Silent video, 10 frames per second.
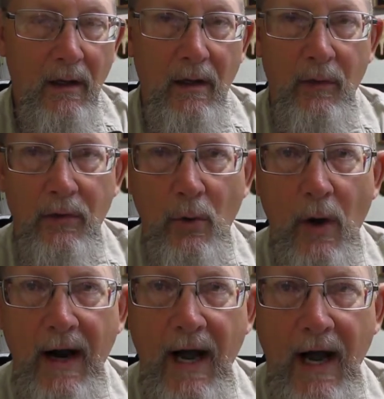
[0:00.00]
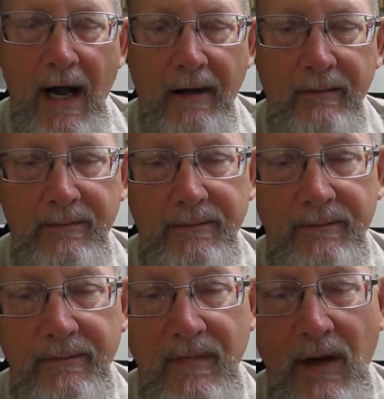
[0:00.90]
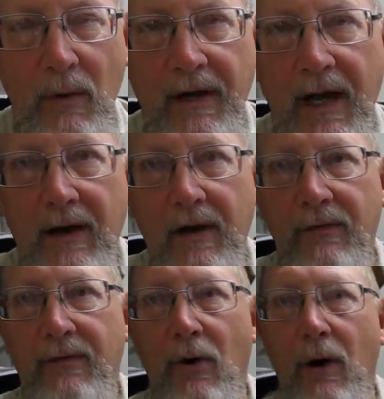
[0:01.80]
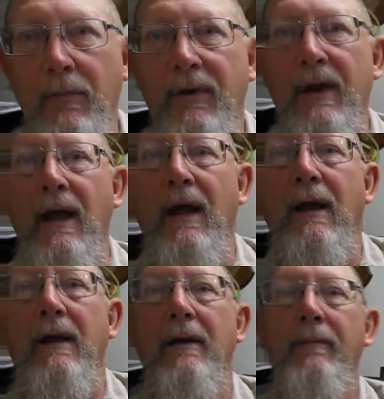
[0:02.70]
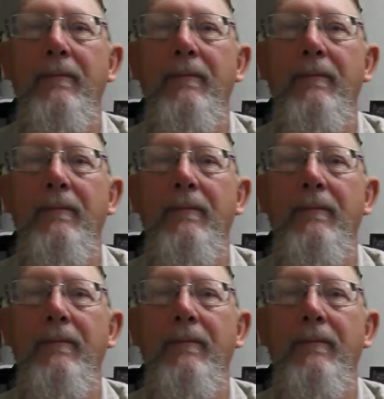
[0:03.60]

was quite hot. I went down to the farm today, and